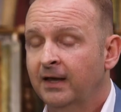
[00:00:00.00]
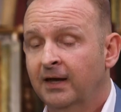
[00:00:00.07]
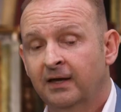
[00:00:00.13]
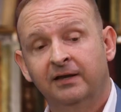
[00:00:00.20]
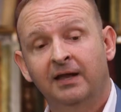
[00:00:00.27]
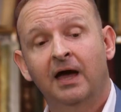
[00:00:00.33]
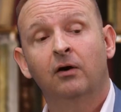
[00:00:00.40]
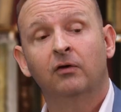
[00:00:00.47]

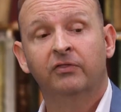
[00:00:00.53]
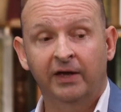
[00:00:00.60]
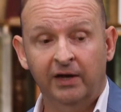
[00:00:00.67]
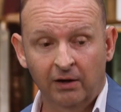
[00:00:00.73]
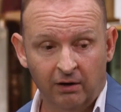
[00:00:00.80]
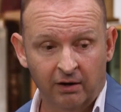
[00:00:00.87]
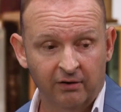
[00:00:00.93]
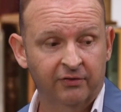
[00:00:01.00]
And now
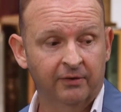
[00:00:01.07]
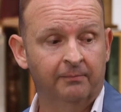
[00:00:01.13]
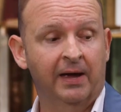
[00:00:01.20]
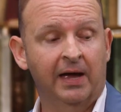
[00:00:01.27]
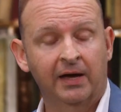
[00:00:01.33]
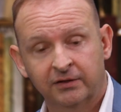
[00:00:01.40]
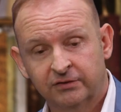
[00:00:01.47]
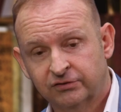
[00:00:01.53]
they are the
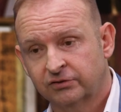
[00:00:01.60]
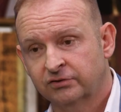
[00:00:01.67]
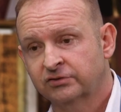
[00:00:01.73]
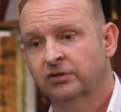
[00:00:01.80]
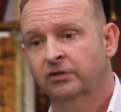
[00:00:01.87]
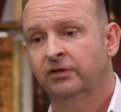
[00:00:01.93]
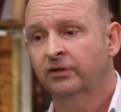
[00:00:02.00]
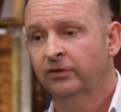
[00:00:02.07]

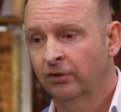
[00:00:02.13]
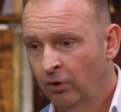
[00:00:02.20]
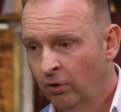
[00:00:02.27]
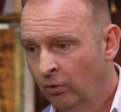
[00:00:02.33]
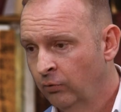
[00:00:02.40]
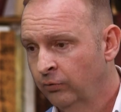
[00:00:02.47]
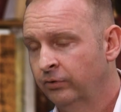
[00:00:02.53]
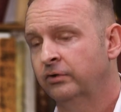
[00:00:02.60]
managers or they're the
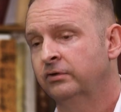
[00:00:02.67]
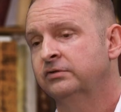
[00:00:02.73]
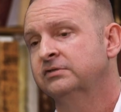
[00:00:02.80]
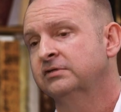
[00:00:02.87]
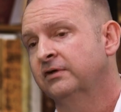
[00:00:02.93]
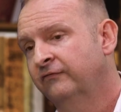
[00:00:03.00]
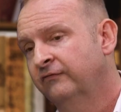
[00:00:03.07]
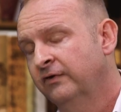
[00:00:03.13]

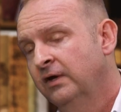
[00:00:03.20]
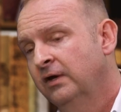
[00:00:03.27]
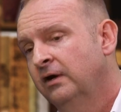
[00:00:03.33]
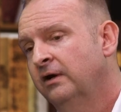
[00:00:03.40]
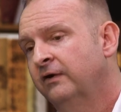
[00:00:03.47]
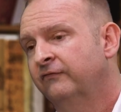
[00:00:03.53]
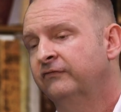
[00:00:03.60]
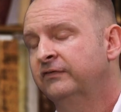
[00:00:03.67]
owners of
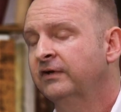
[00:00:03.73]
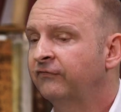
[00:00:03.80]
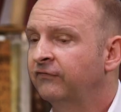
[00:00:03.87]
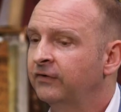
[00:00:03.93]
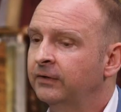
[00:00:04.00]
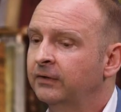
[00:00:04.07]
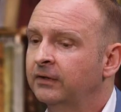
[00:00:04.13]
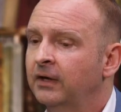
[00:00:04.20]

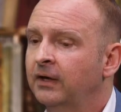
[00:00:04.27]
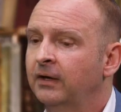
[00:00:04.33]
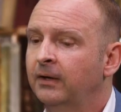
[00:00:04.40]
different